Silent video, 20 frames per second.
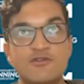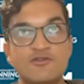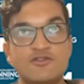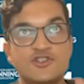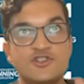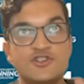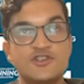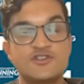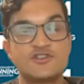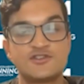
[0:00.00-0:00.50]

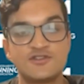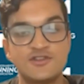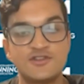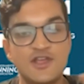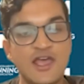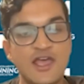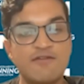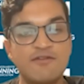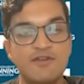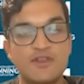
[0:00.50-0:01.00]
just
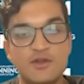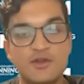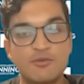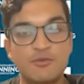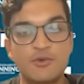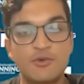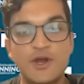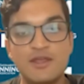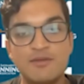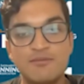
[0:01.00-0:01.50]
having the
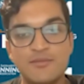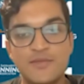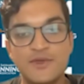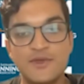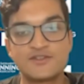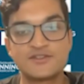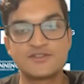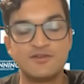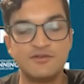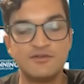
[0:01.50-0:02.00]
right
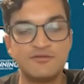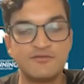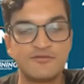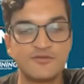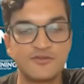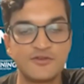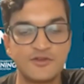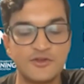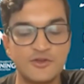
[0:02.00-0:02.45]
mix of